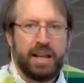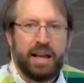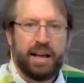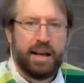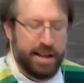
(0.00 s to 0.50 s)

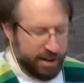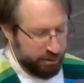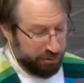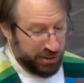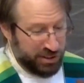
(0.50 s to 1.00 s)
and for
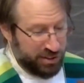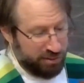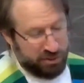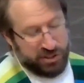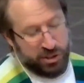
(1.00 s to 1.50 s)

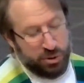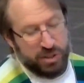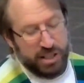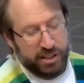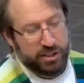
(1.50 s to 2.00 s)
2
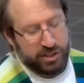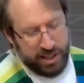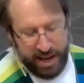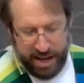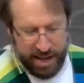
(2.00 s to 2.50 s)
years,
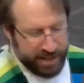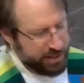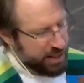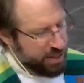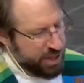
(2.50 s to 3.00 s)
and
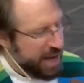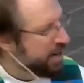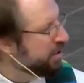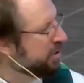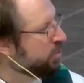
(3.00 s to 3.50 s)
they are
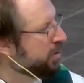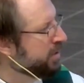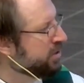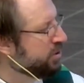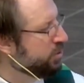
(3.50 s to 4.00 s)
going
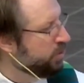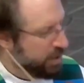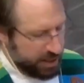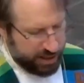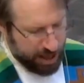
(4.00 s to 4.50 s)
to
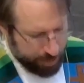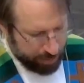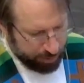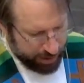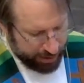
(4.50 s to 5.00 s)
come up
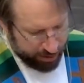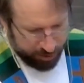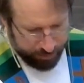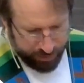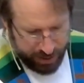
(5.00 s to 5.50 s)
later,
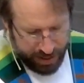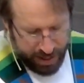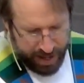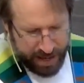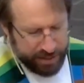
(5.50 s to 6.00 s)

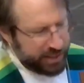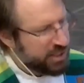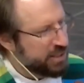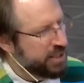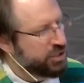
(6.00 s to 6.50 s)
and this is
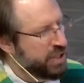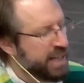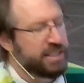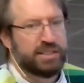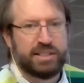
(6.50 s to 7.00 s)
their chance
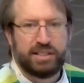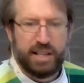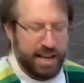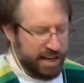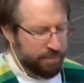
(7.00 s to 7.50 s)
to
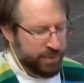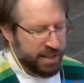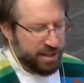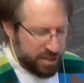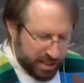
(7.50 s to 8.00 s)
say,
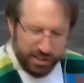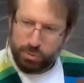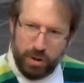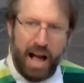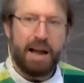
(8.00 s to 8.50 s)
this is what
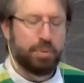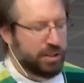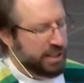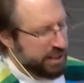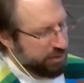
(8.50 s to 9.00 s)
I
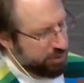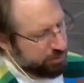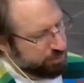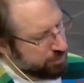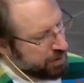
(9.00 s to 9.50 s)
believe.
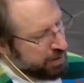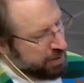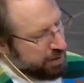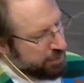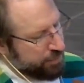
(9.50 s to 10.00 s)

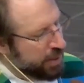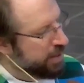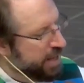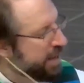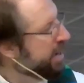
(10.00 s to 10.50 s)

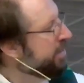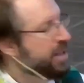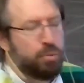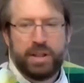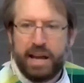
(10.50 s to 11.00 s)
Yeah,
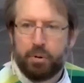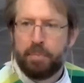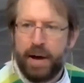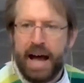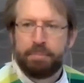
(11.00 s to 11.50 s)
when they were
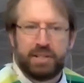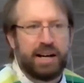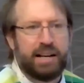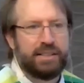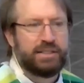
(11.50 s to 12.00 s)
baptized,